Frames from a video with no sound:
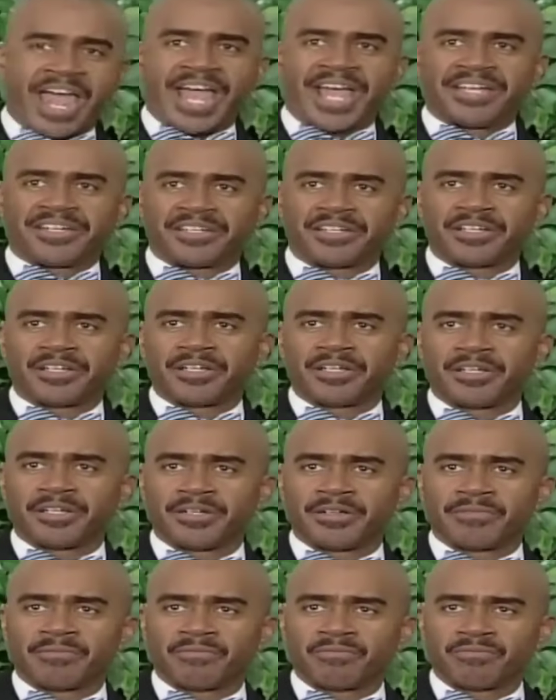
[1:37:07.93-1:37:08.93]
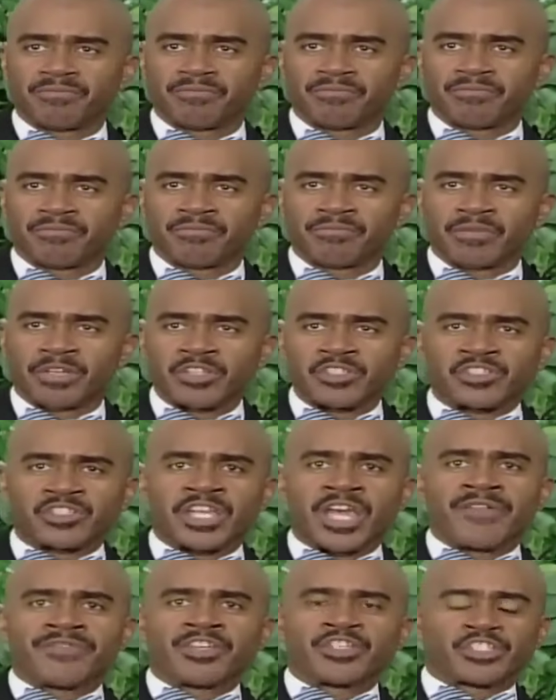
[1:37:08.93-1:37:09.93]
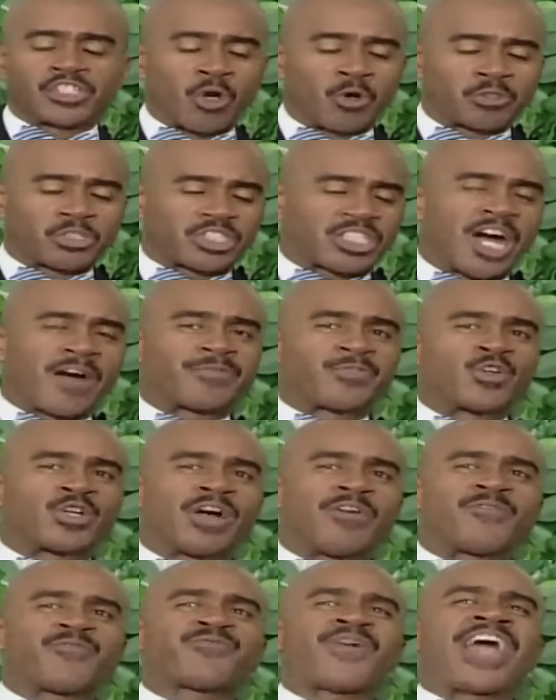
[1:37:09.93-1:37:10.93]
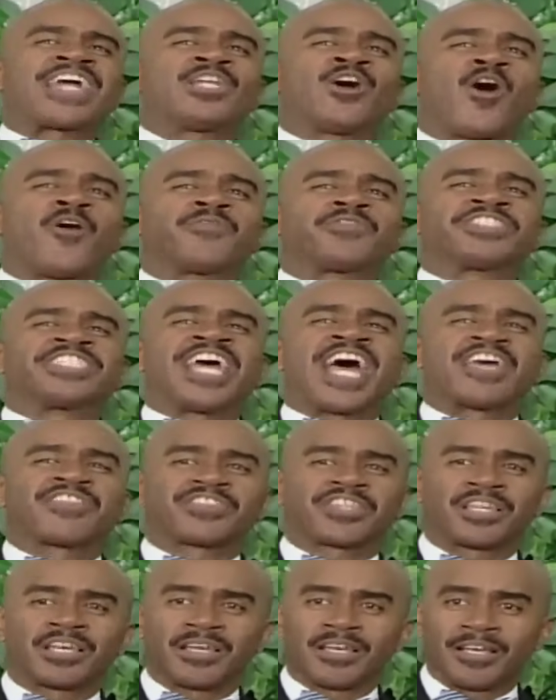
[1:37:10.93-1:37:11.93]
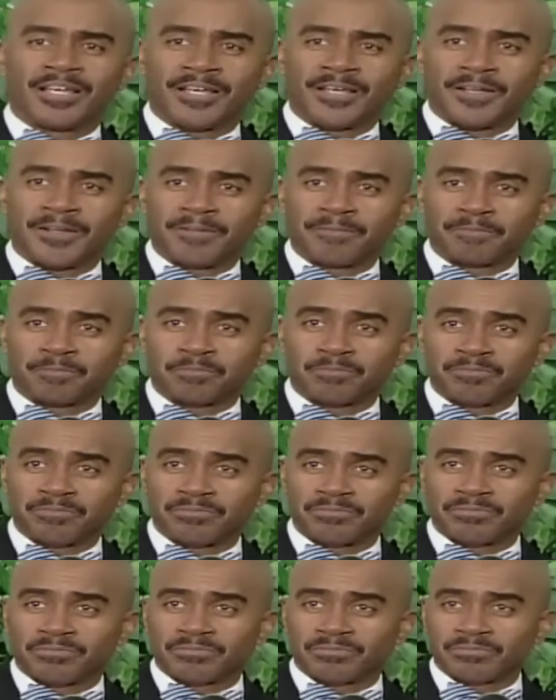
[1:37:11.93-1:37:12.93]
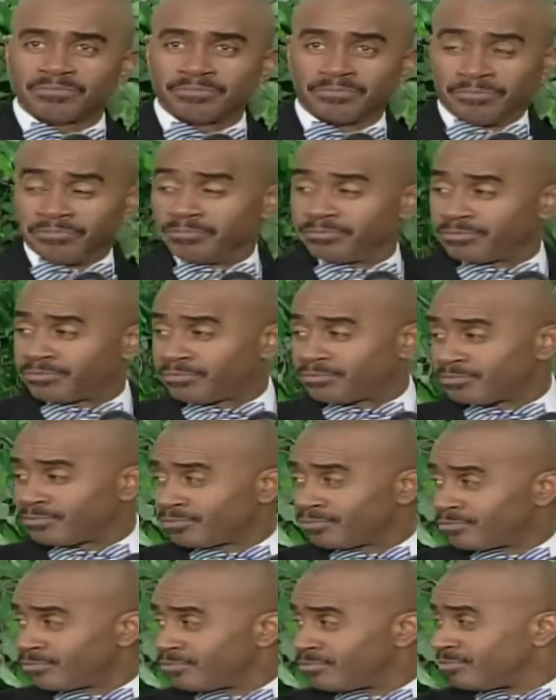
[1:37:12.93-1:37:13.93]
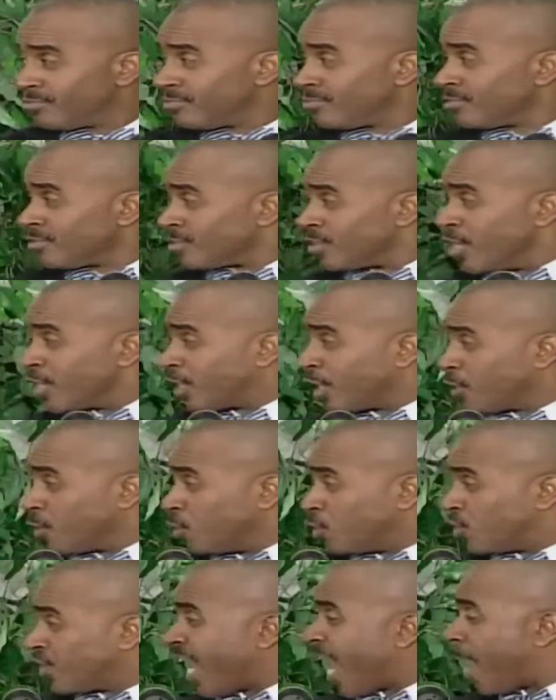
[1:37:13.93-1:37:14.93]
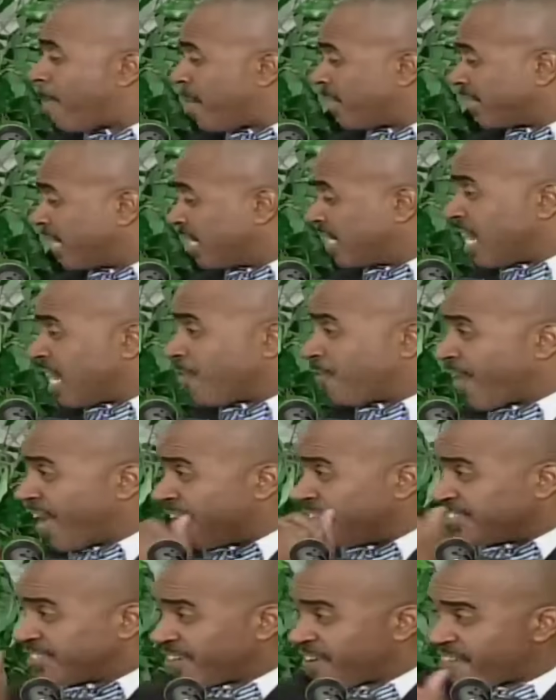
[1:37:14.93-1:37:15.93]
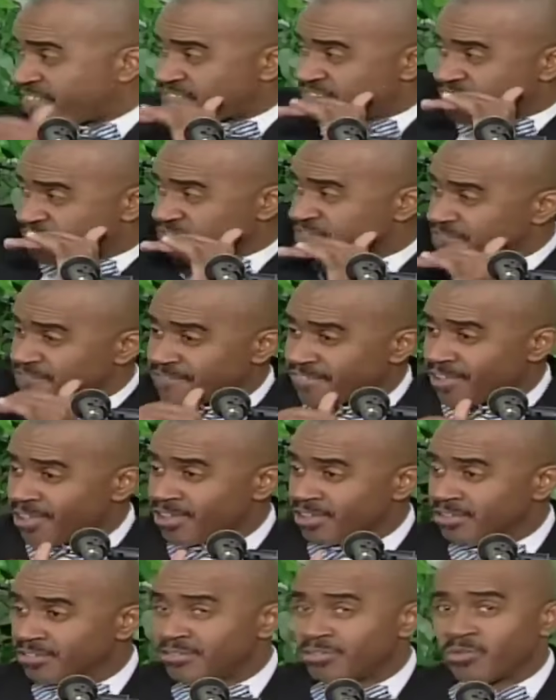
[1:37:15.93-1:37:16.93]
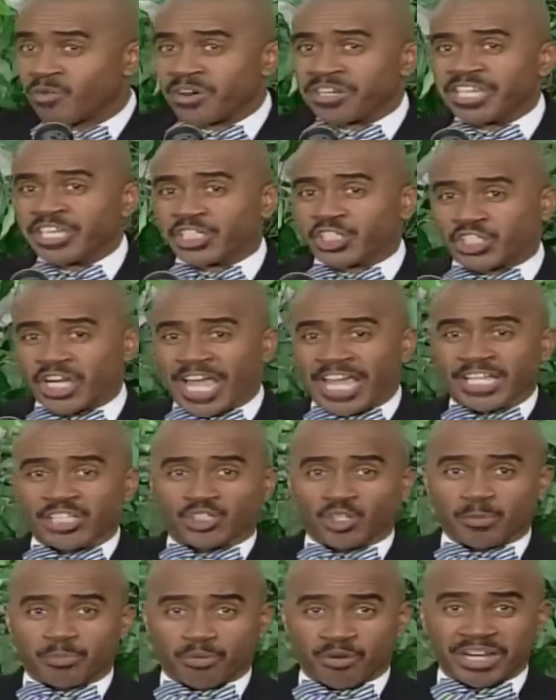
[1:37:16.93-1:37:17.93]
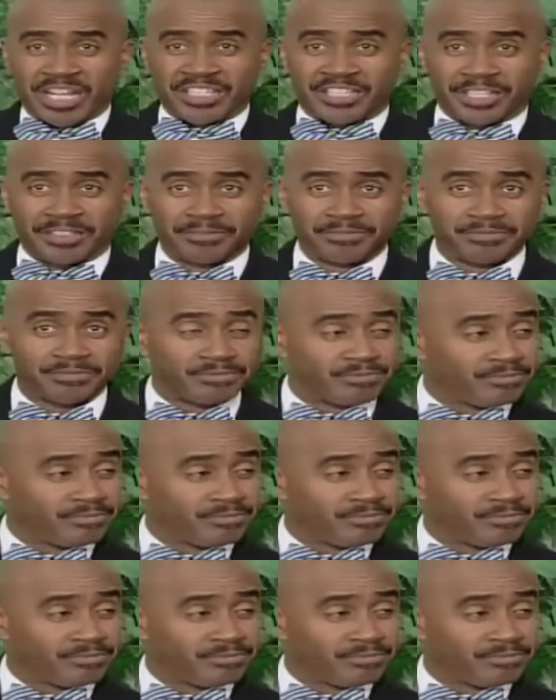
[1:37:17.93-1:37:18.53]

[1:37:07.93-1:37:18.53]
man. You see, if you're so tough, you can fight off death. Hmm? See, can you jab at the death angel when he changed your breathing?